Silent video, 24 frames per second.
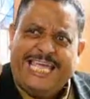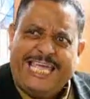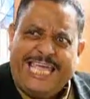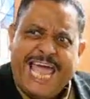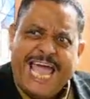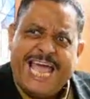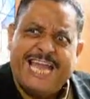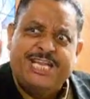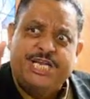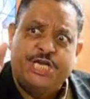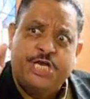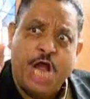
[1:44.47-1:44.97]

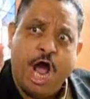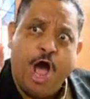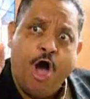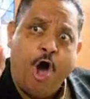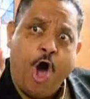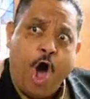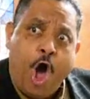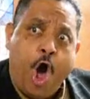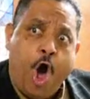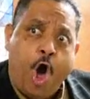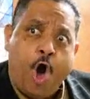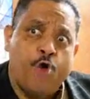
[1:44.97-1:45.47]
get your
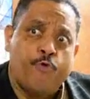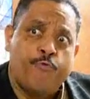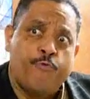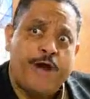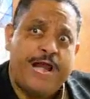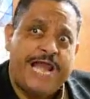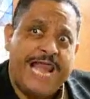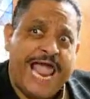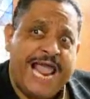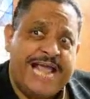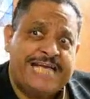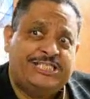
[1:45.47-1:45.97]
own
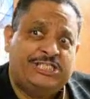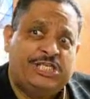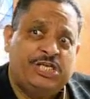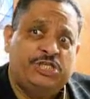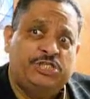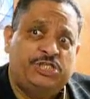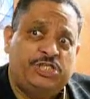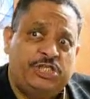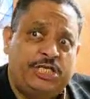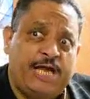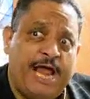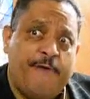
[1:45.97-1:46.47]

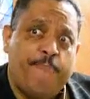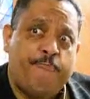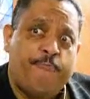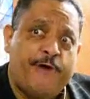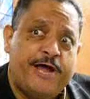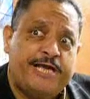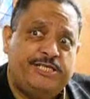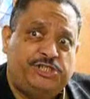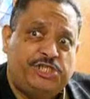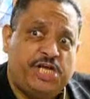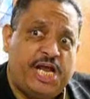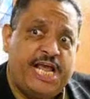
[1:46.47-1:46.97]
relationship
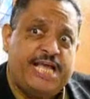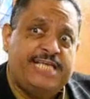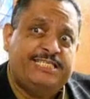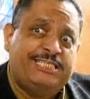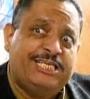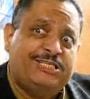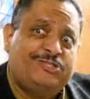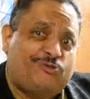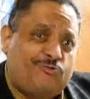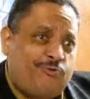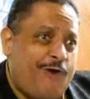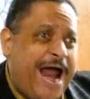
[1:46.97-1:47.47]
with
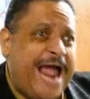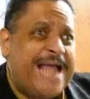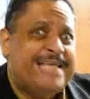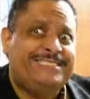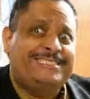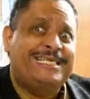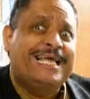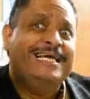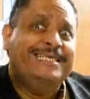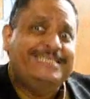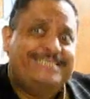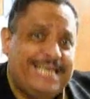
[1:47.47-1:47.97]
Jesus
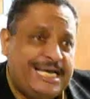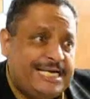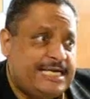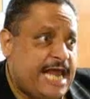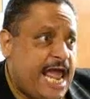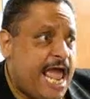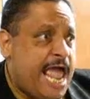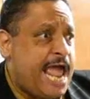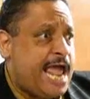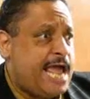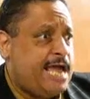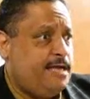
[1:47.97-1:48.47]
Christ
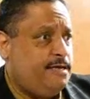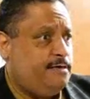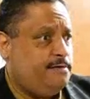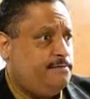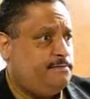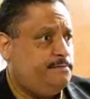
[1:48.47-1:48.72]
today.